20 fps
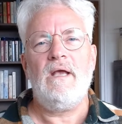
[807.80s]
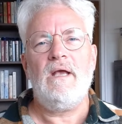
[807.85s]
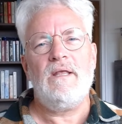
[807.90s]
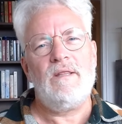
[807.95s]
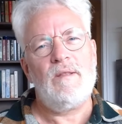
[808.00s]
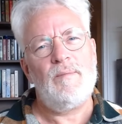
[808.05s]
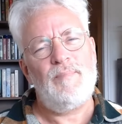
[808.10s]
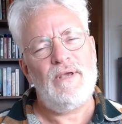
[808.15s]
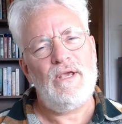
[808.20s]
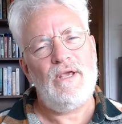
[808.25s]

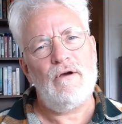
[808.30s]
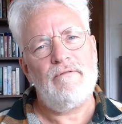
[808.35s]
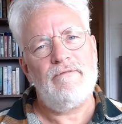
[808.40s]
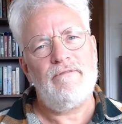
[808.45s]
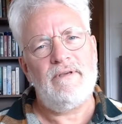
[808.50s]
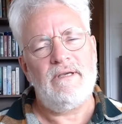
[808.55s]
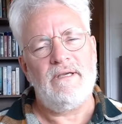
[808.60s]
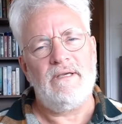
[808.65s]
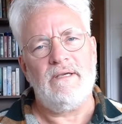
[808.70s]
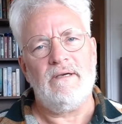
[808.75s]
The
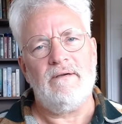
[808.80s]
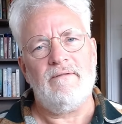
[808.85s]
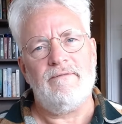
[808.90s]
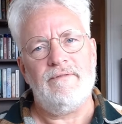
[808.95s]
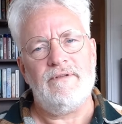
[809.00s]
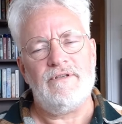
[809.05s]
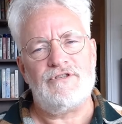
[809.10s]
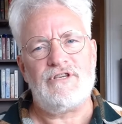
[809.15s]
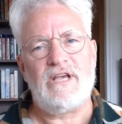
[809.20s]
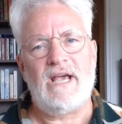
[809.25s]
POV of
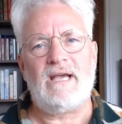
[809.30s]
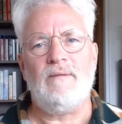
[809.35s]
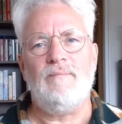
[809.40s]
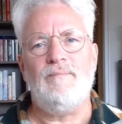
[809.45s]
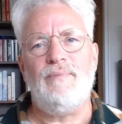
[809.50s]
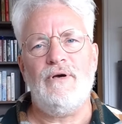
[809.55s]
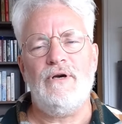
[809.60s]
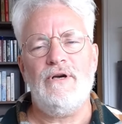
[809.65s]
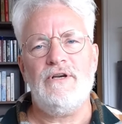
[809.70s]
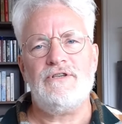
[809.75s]
the second
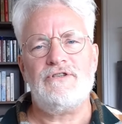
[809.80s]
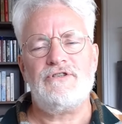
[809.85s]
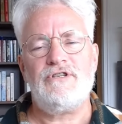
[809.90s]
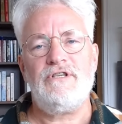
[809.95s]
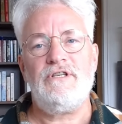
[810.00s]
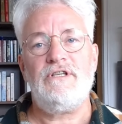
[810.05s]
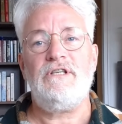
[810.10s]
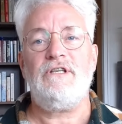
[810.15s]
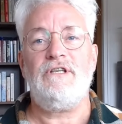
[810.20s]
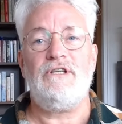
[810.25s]

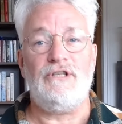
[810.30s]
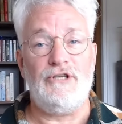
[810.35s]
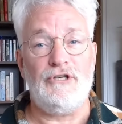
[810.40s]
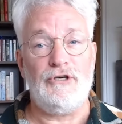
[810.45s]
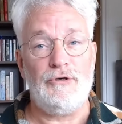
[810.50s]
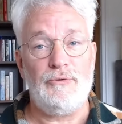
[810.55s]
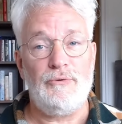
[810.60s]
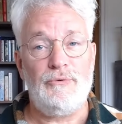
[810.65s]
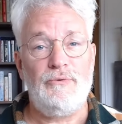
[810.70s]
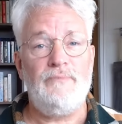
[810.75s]
person,
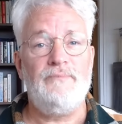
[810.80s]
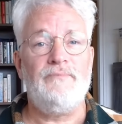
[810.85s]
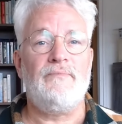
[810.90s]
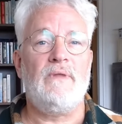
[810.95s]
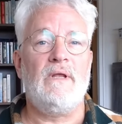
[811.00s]
you,